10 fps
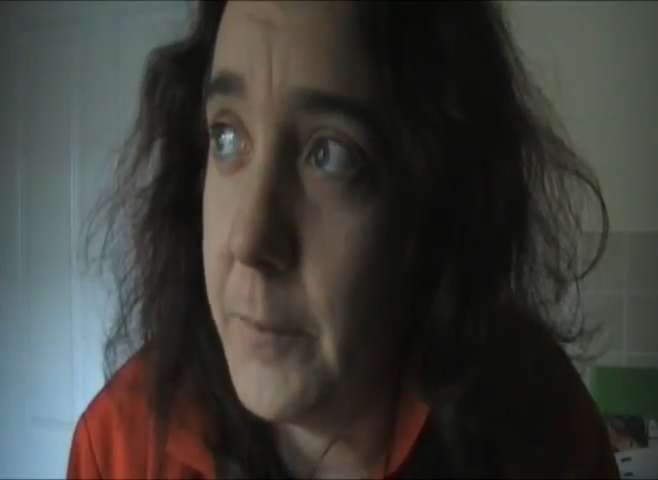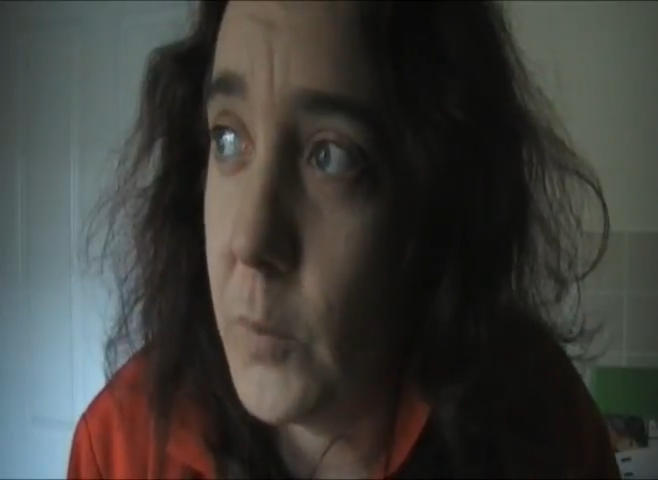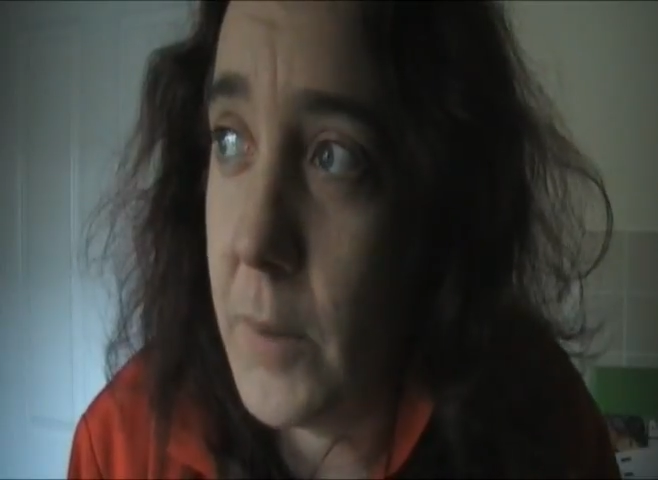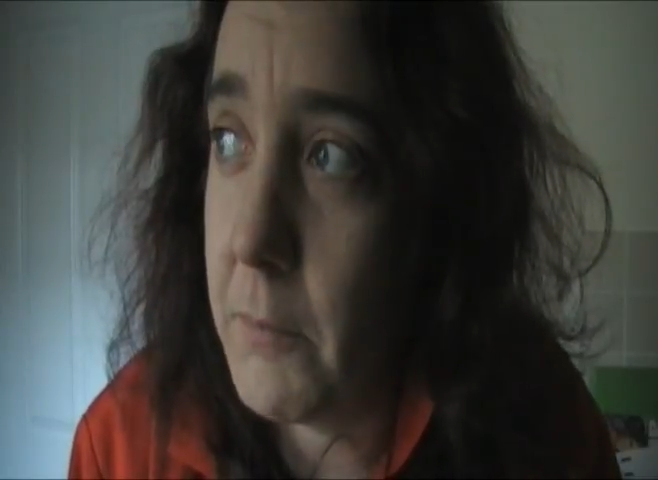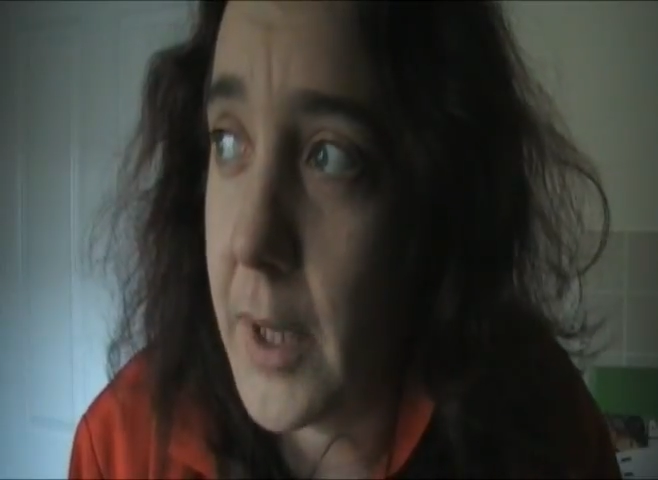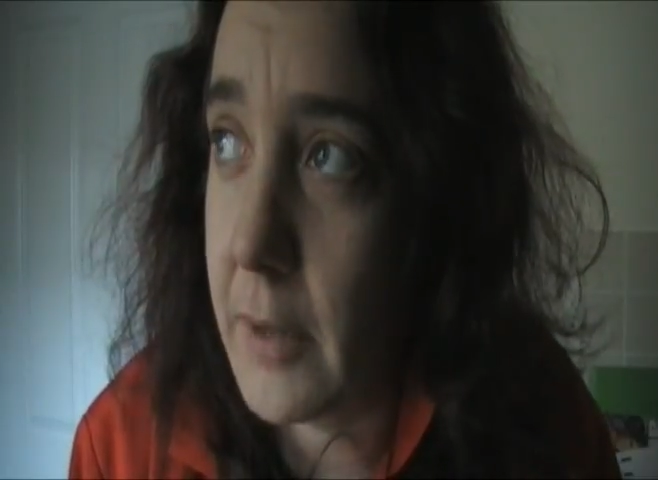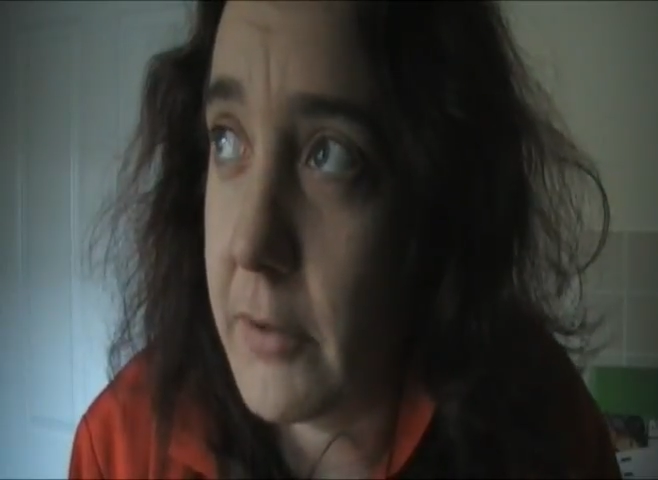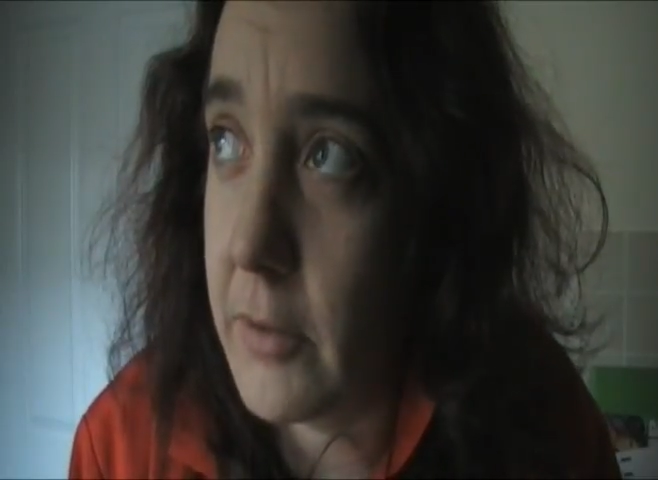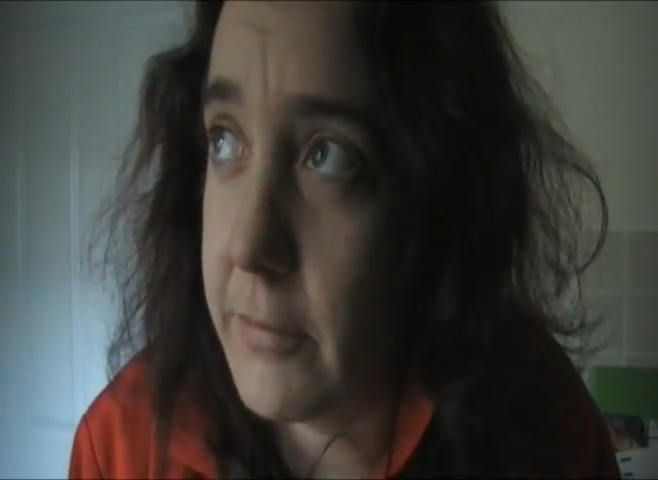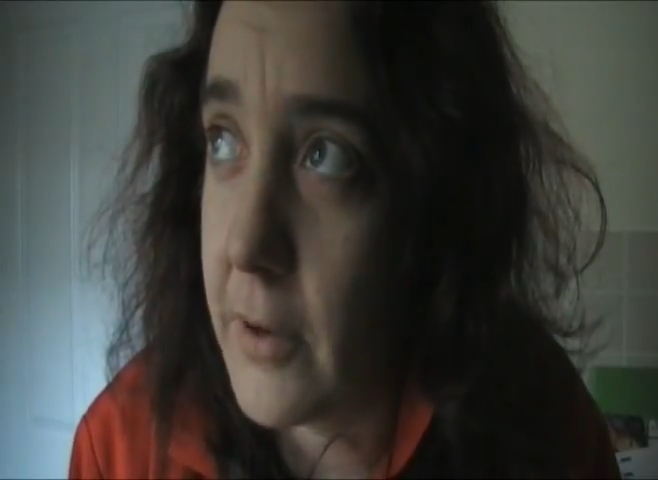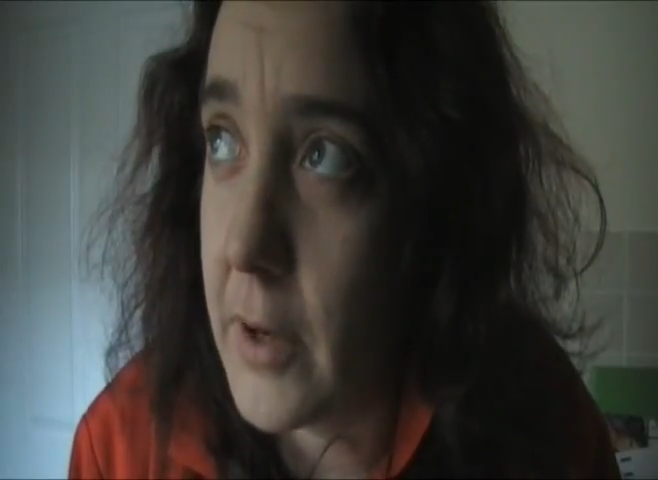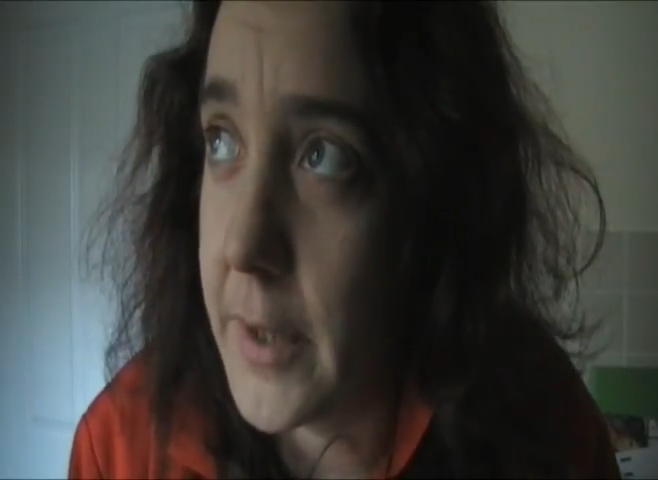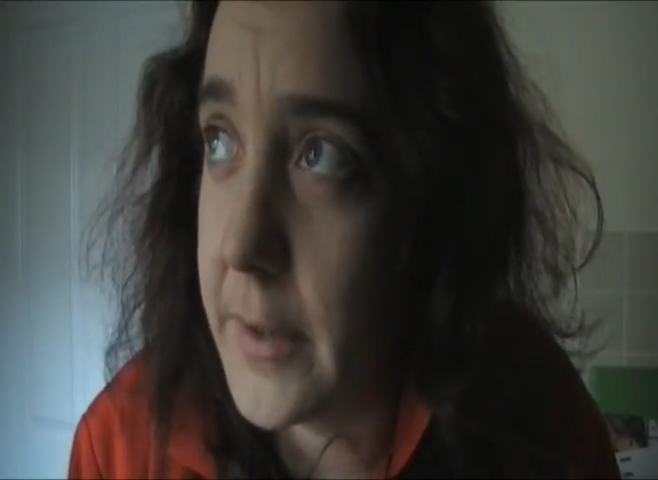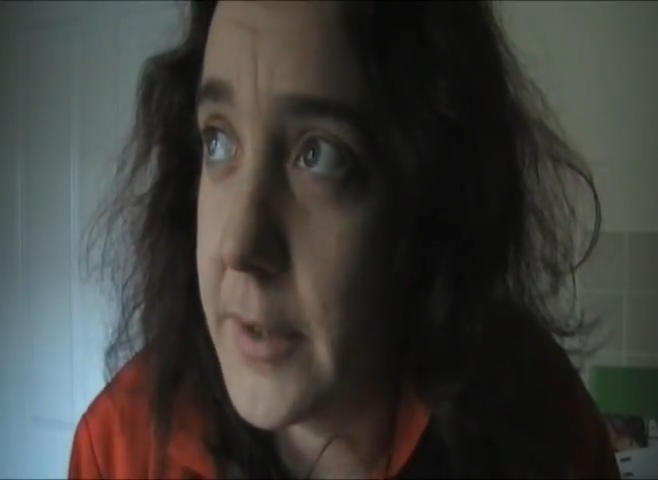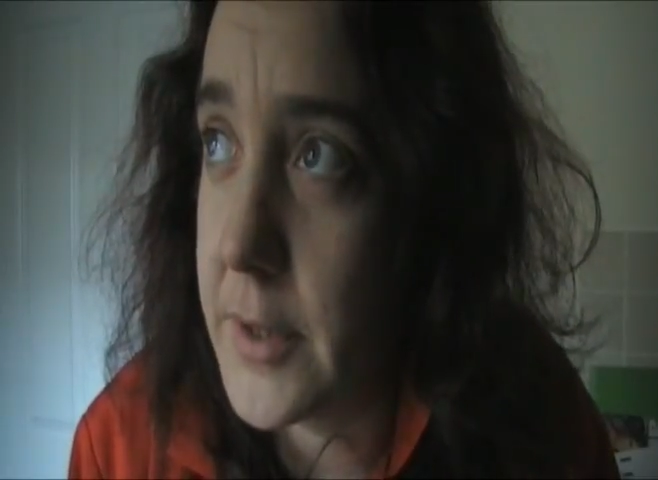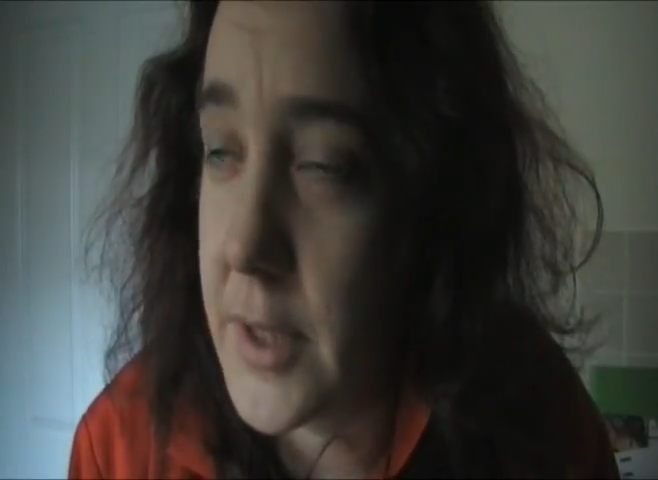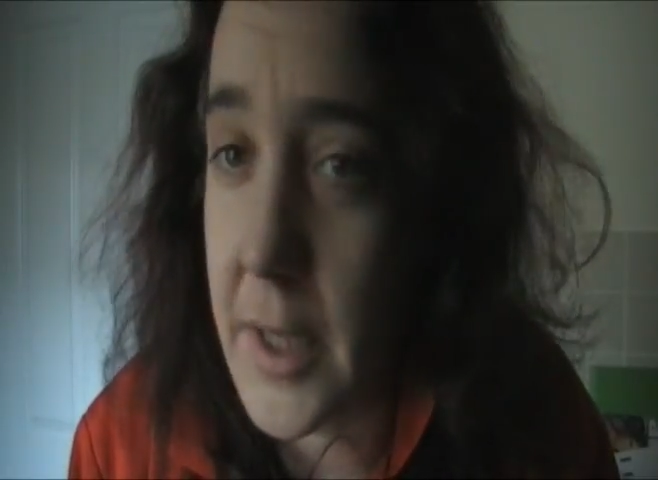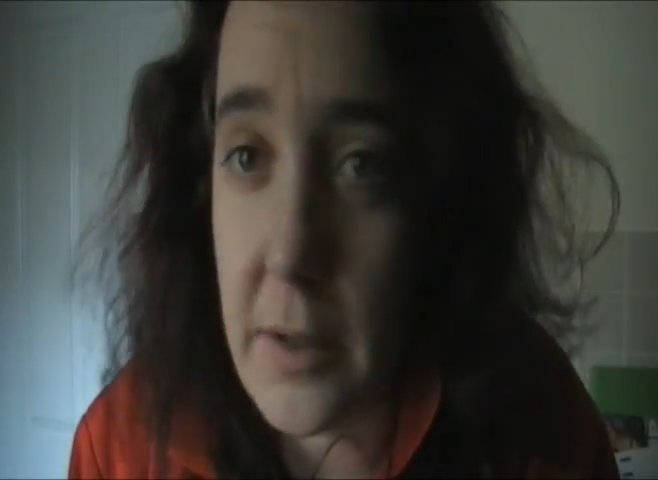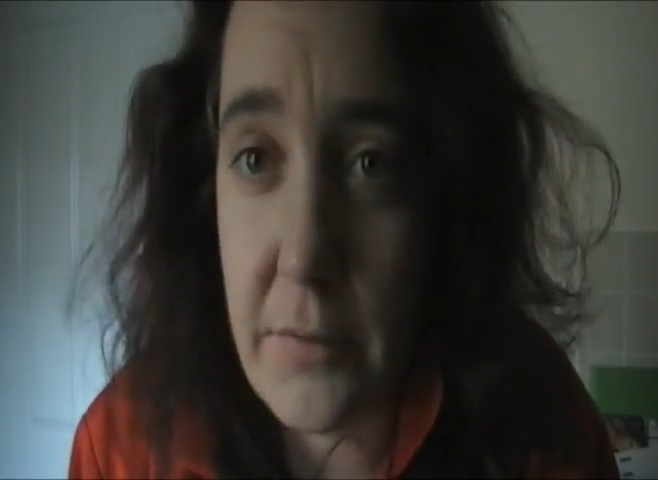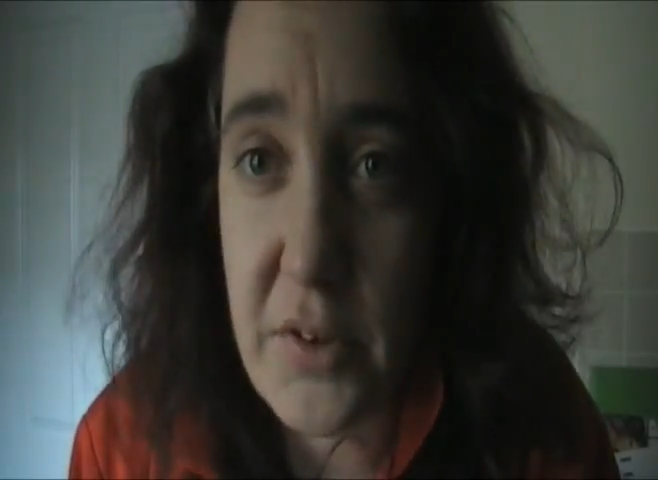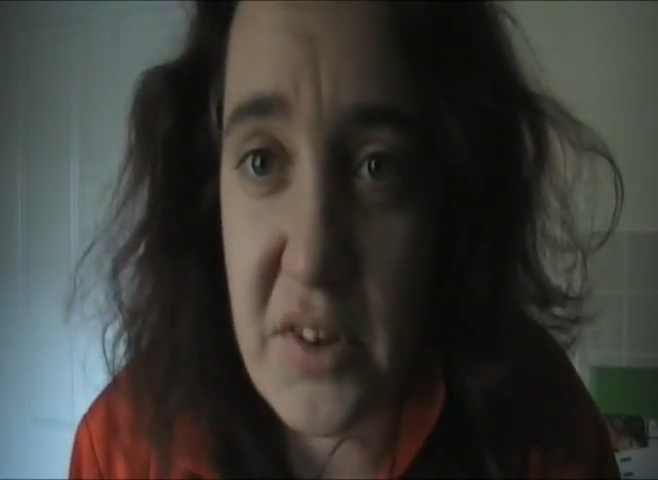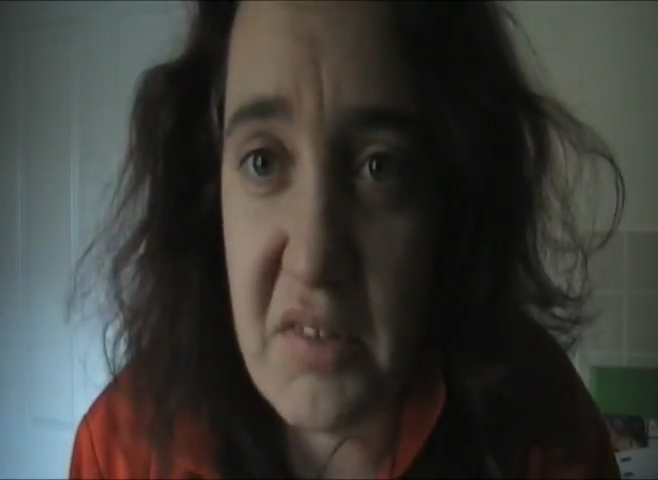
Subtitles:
Went back, felt fine, and then today I've